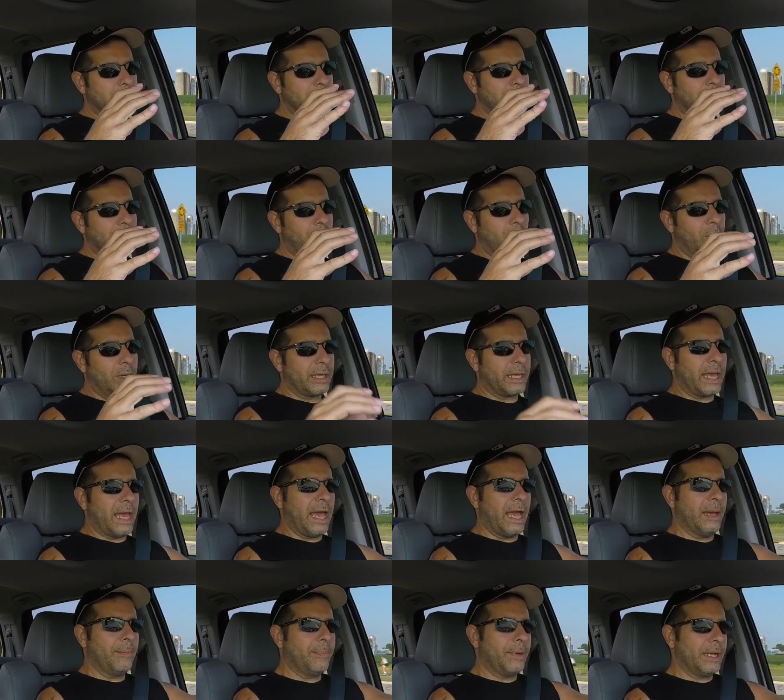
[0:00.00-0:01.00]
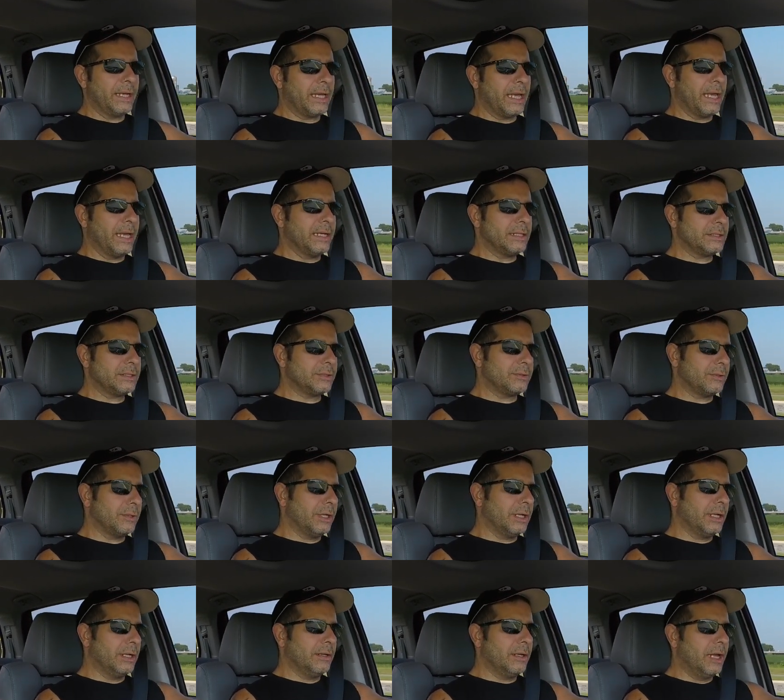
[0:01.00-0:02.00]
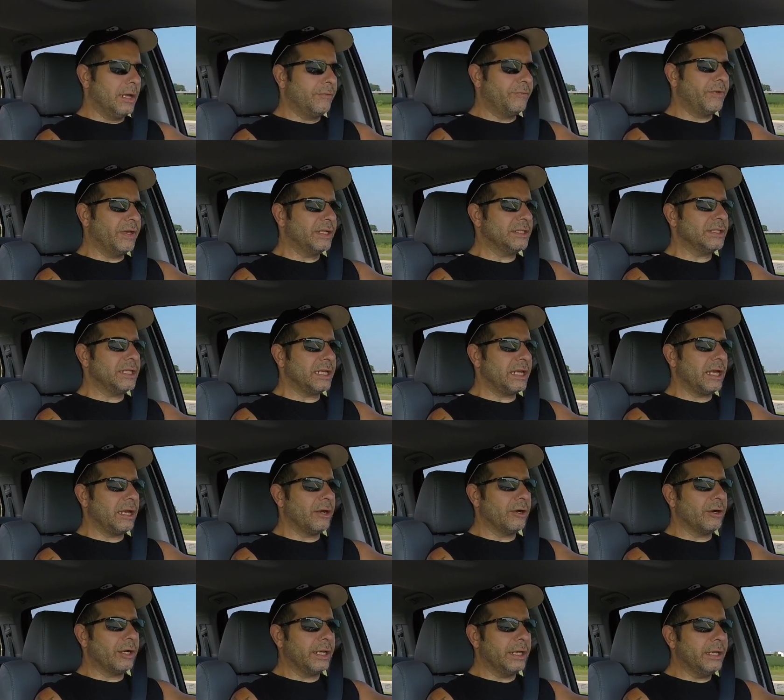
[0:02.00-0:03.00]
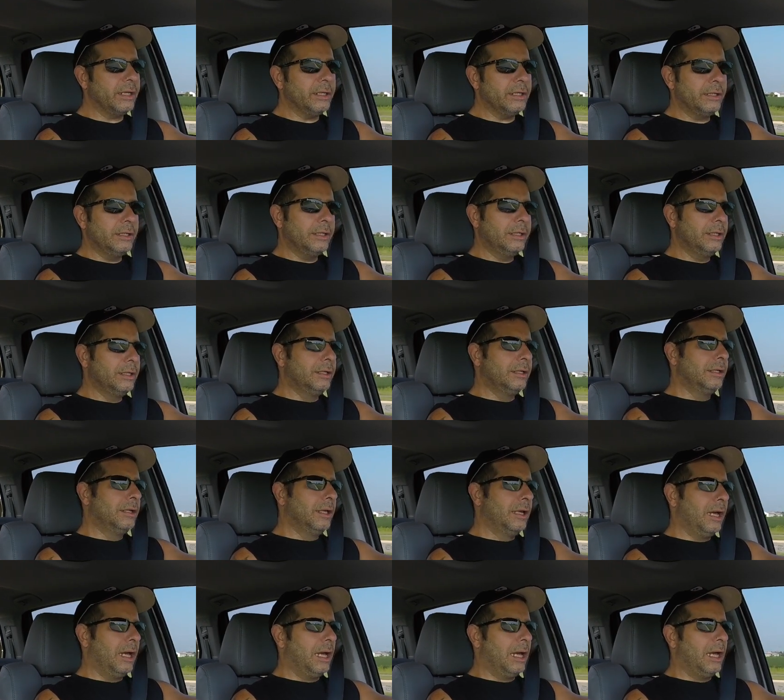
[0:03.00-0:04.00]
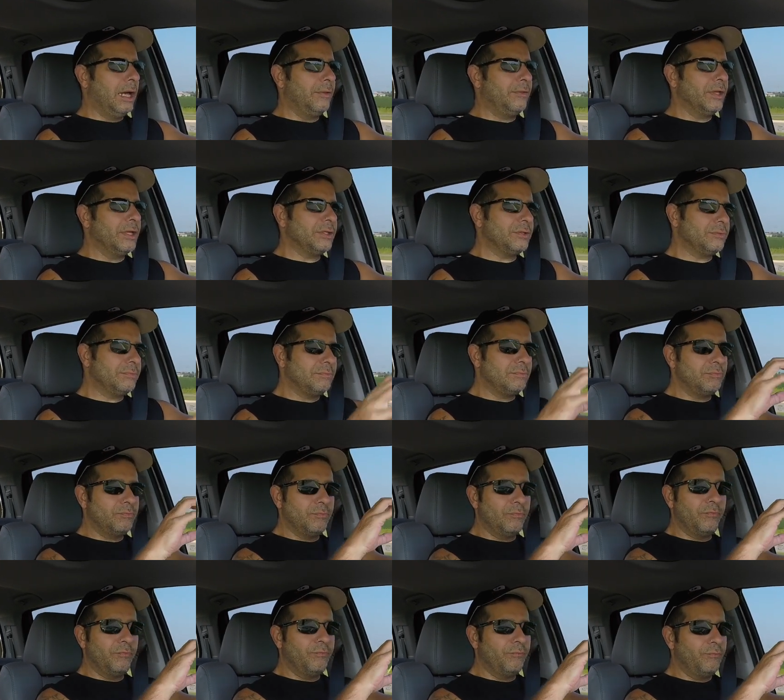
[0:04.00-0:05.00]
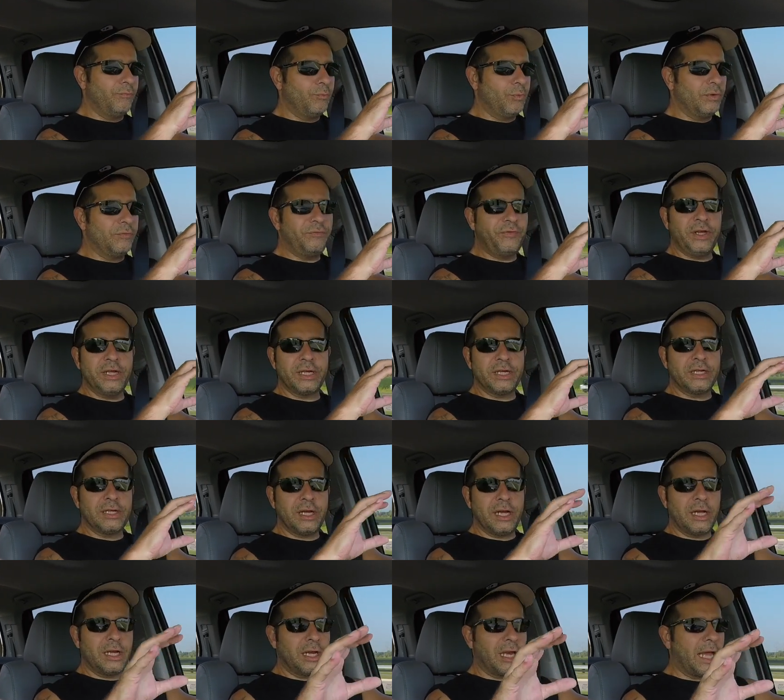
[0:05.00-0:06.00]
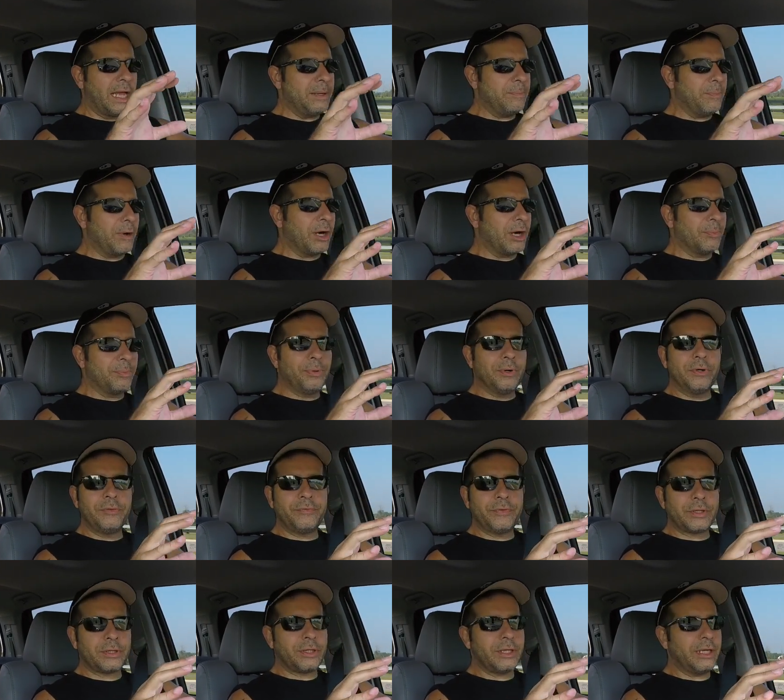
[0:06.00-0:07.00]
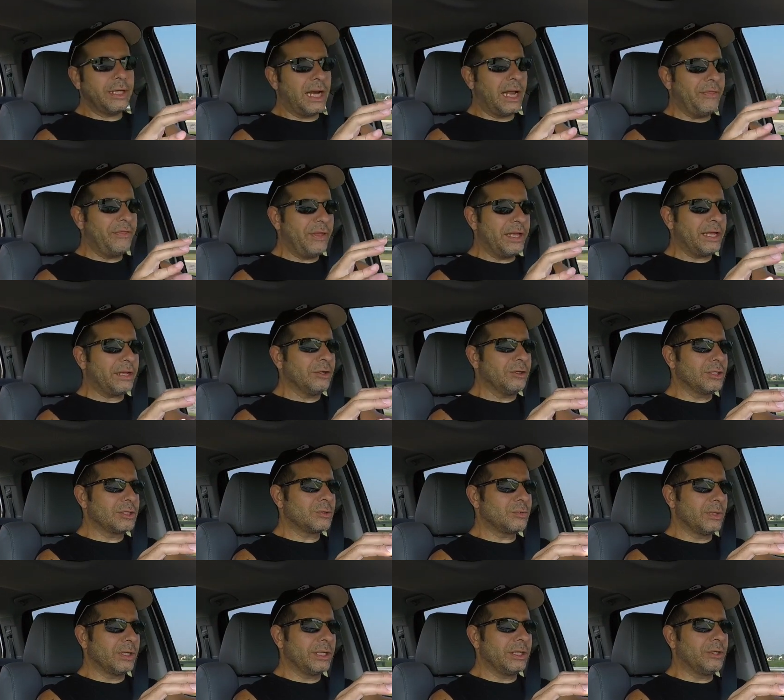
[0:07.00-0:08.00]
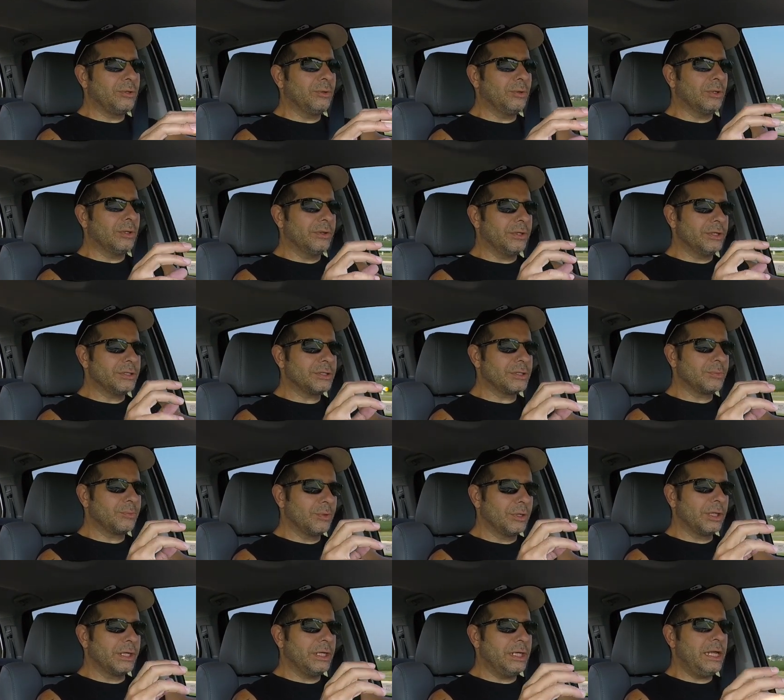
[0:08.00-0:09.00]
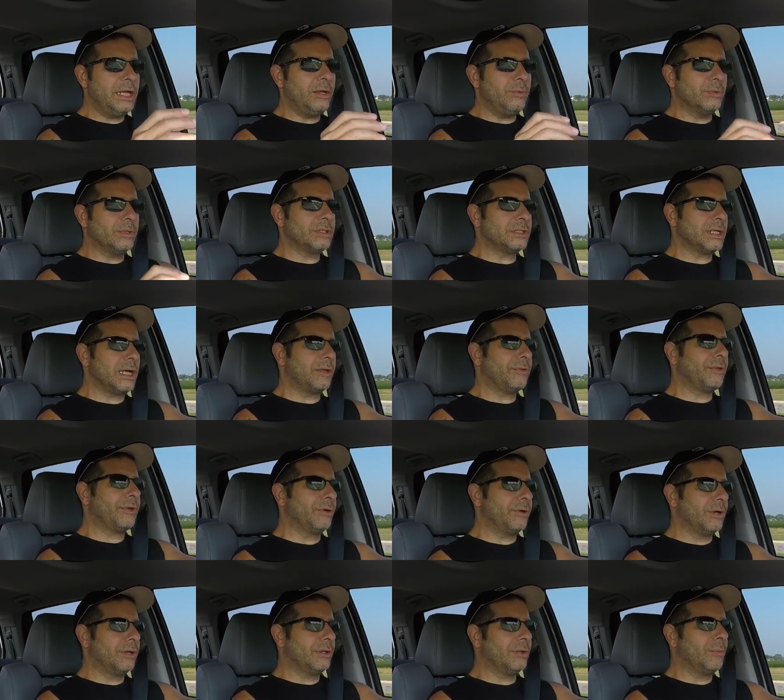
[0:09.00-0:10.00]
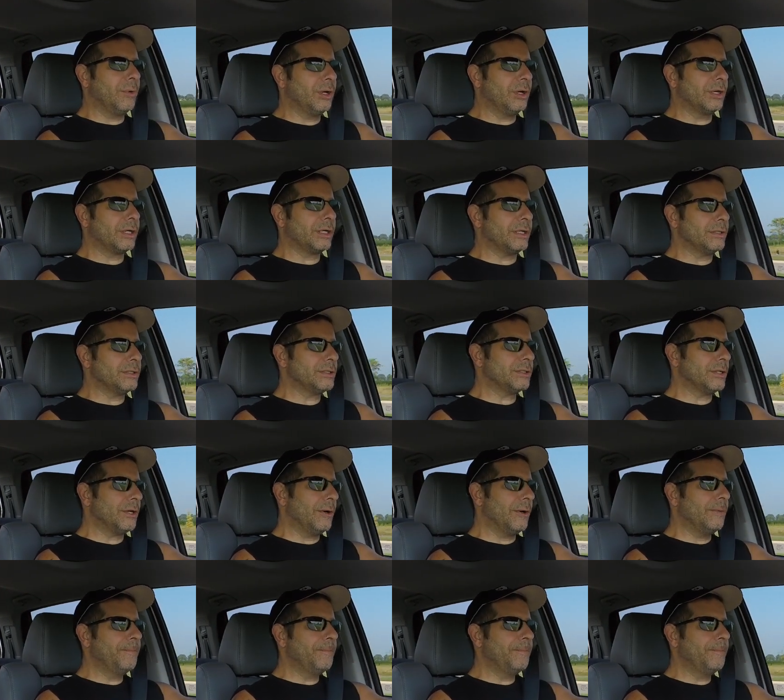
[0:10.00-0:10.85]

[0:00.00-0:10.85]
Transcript: Oh, a gap, I guess, or a, a venting area uh, that would fit a, a light bar perfectly, and I think it looks really cool, and there's some really neat ones out there on the market, so